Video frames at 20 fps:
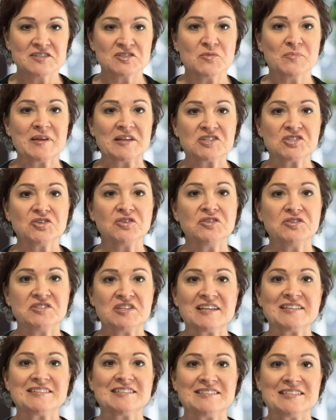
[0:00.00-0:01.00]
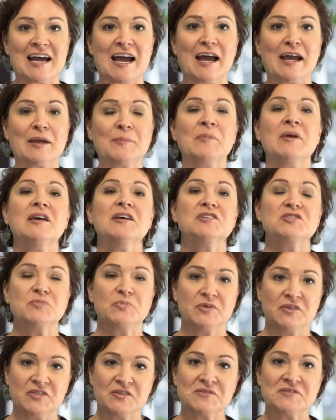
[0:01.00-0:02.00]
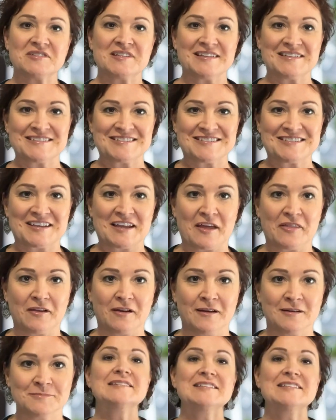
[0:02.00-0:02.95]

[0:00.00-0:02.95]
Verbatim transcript: So make sure you take the time to put those things together.